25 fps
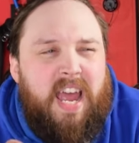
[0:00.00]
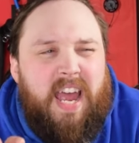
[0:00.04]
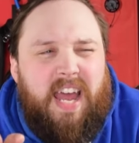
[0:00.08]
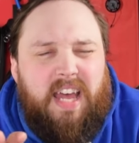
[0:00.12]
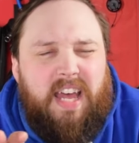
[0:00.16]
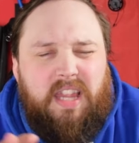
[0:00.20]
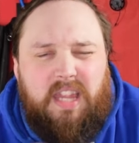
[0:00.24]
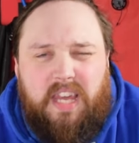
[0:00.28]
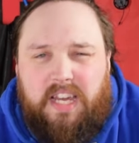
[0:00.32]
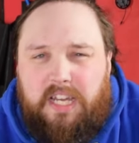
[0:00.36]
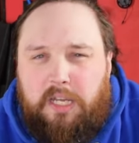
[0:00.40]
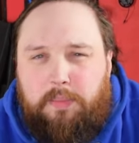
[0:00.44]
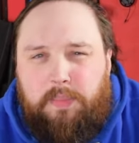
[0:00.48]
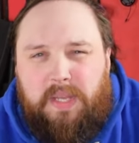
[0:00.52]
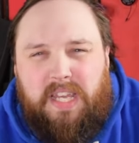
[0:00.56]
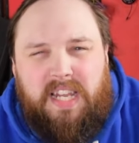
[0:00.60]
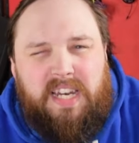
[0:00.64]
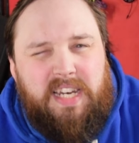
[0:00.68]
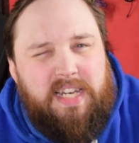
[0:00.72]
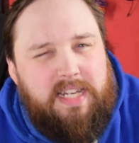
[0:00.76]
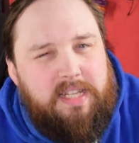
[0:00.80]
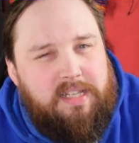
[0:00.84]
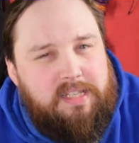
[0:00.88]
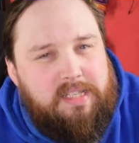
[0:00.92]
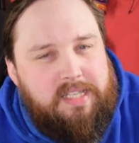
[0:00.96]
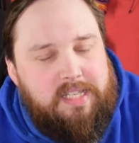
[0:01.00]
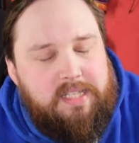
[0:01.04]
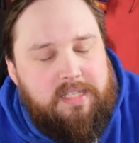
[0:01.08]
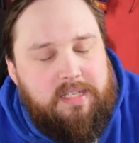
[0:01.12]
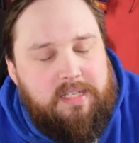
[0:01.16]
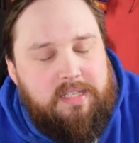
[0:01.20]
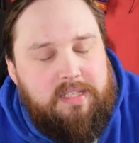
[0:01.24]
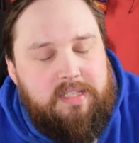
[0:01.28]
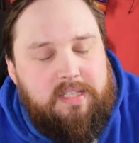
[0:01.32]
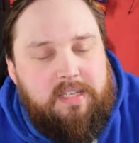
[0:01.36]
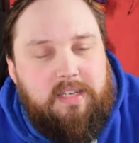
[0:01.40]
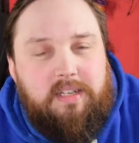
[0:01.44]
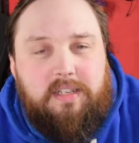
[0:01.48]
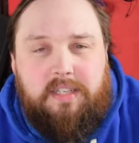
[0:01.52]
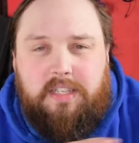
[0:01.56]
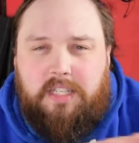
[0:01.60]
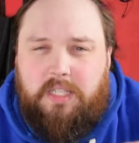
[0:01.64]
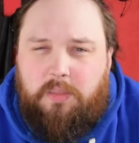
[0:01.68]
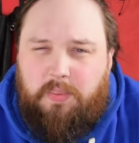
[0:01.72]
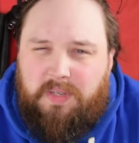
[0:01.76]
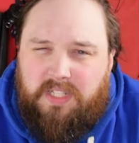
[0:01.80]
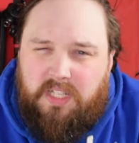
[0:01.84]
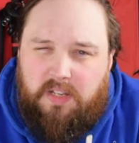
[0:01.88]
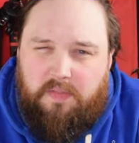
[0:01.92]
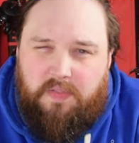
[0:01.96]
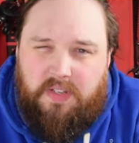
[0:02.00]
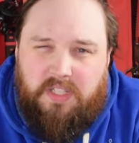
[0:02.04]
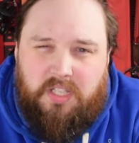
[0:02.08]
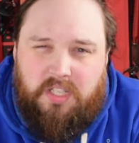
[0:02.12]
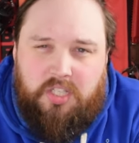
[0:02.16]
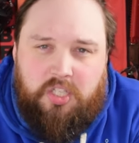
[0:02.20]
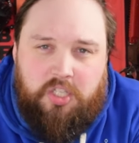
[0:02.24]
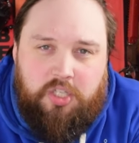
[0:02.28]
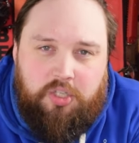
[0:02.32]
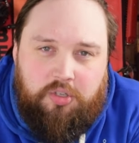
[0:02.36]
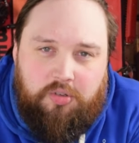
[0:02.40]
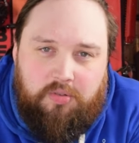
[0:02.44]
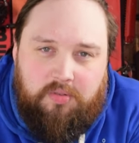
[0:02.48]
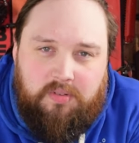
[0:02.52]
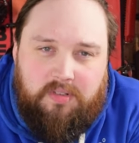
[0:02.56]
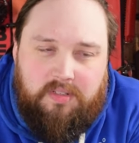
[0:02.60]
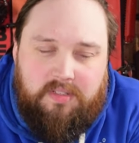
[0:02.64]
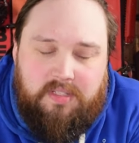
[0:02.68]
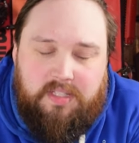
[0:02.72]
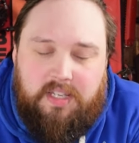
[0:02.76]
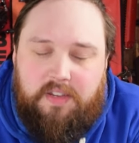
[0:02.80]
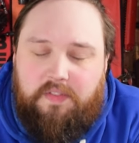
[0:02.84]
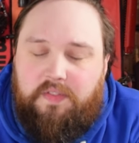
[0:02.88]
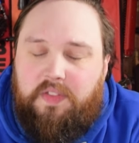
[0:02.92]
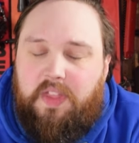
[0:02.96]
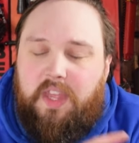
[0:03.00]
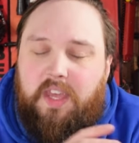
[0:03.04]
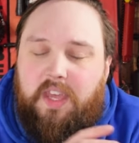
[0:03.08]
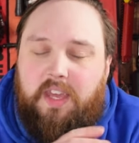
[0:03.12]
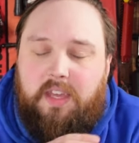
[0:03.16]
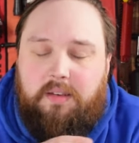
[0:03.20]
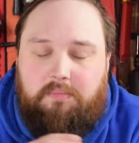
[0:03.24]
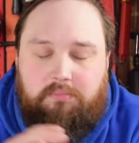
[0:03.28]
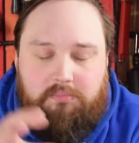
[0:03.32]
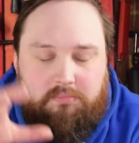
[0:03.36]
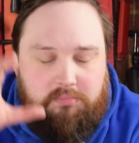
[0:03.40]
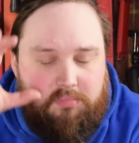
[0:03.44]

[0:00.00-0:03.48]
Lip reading: and that can be a little disconcerting, especially for students if their